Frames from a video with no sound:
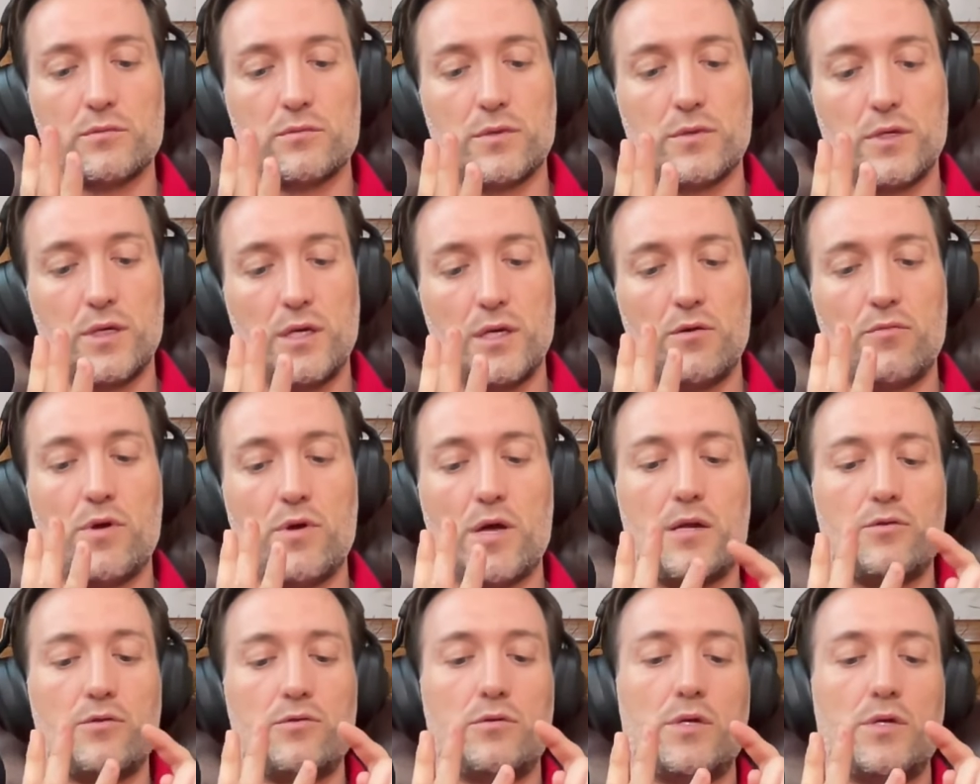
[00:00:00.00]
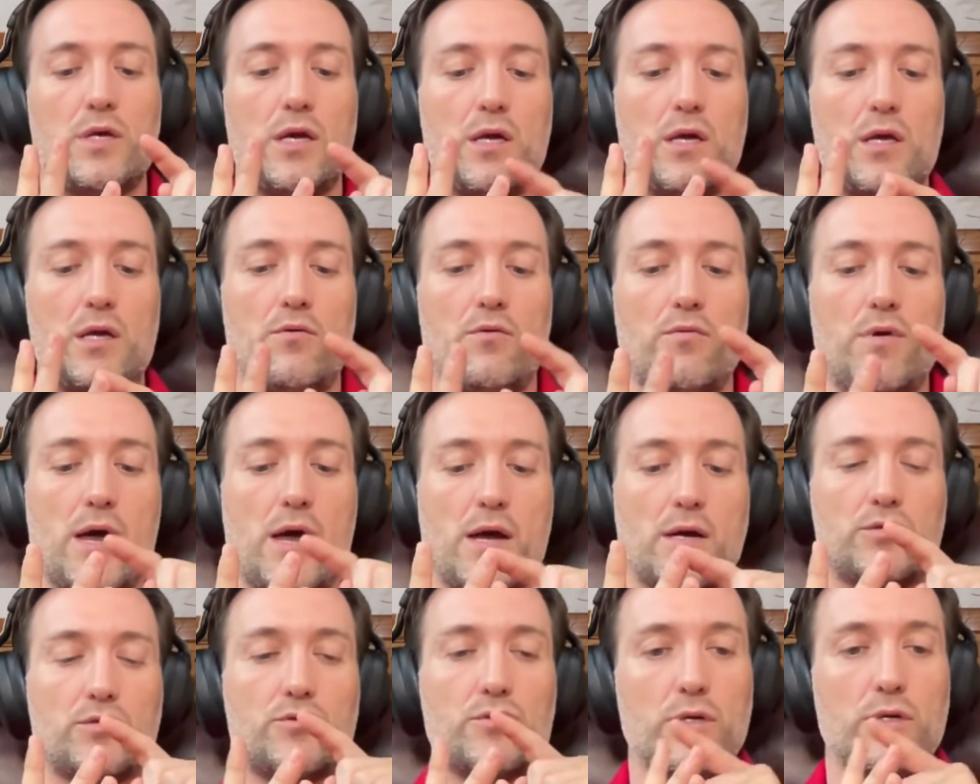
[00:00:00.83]
Iran today, Iraq,
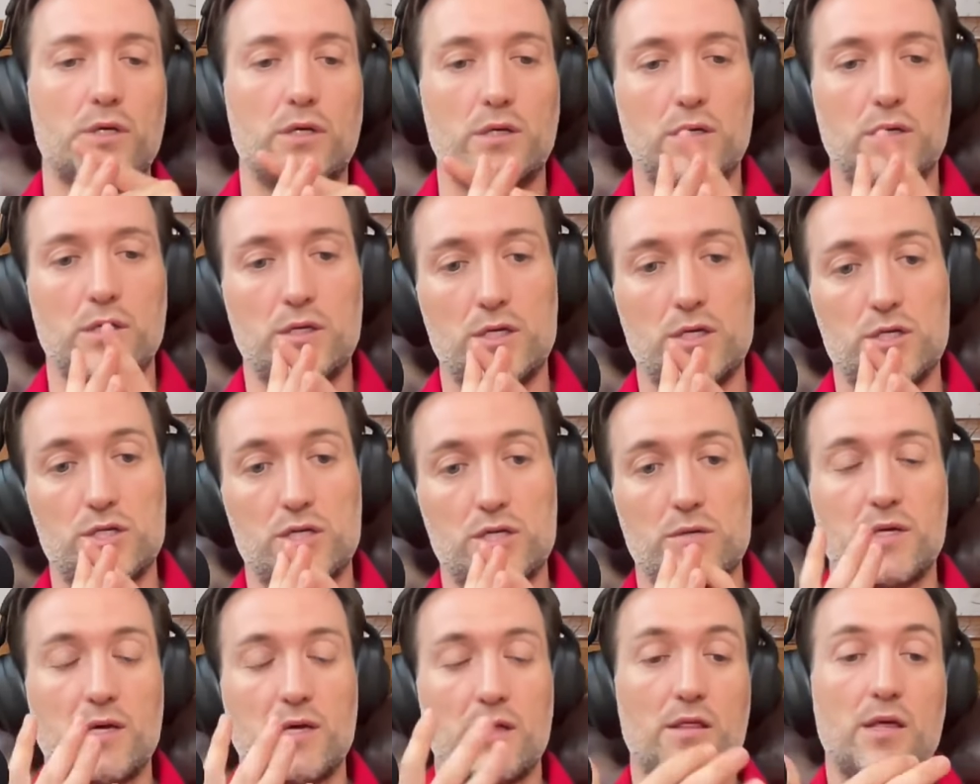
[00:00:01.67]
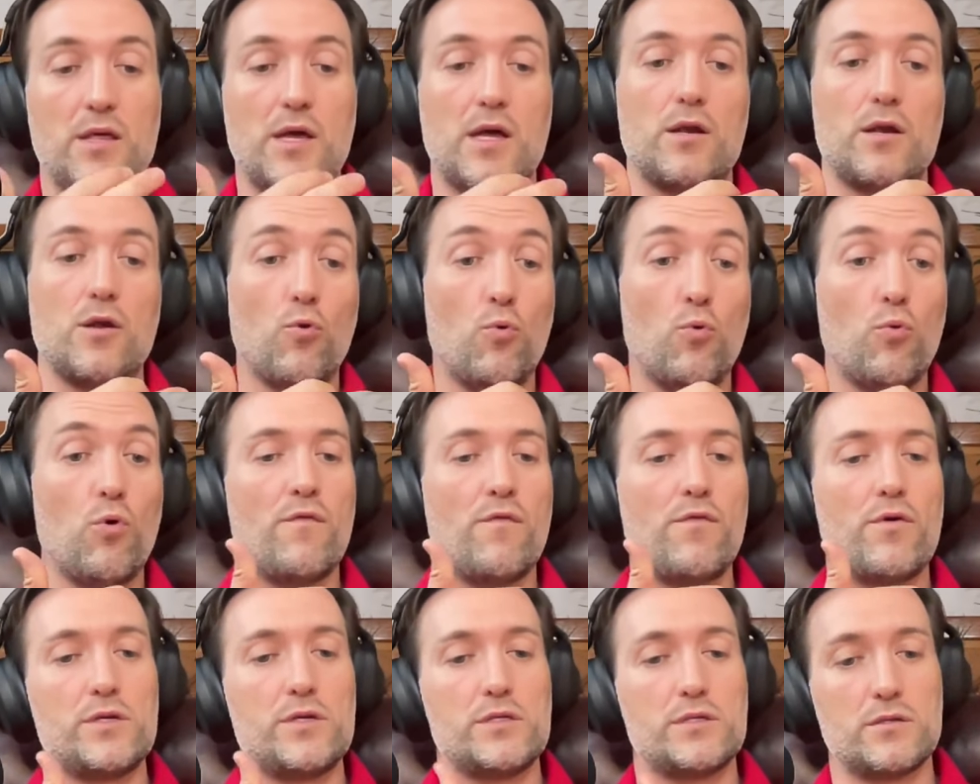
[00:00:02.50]
Turkey, and Egypt, and then whoever
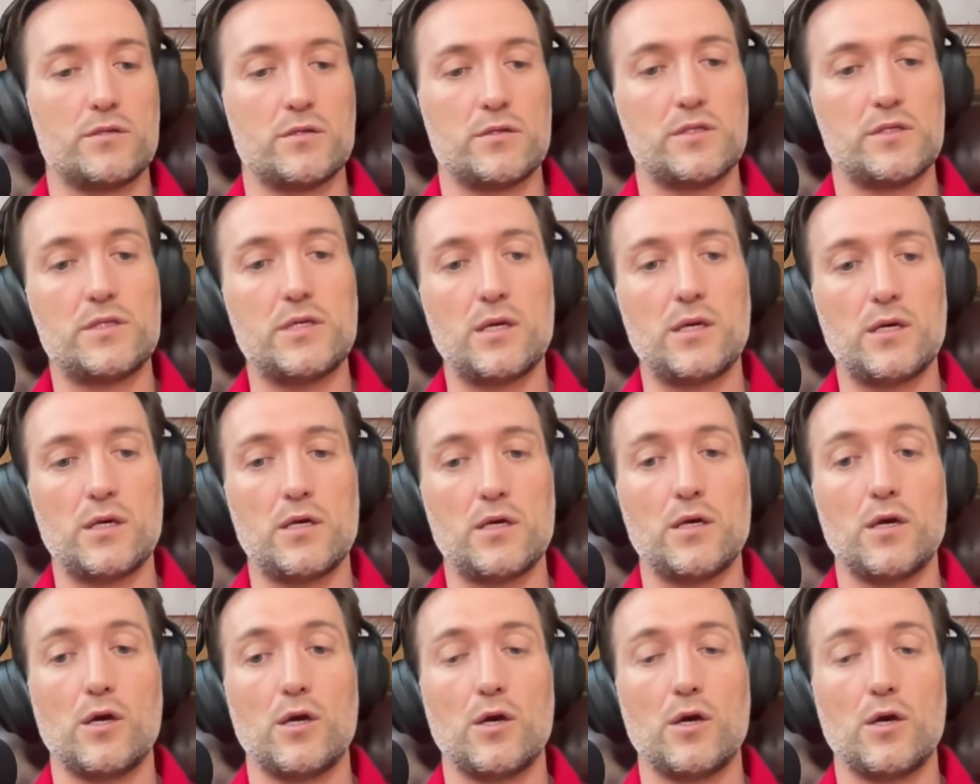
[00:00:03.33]
is in the sea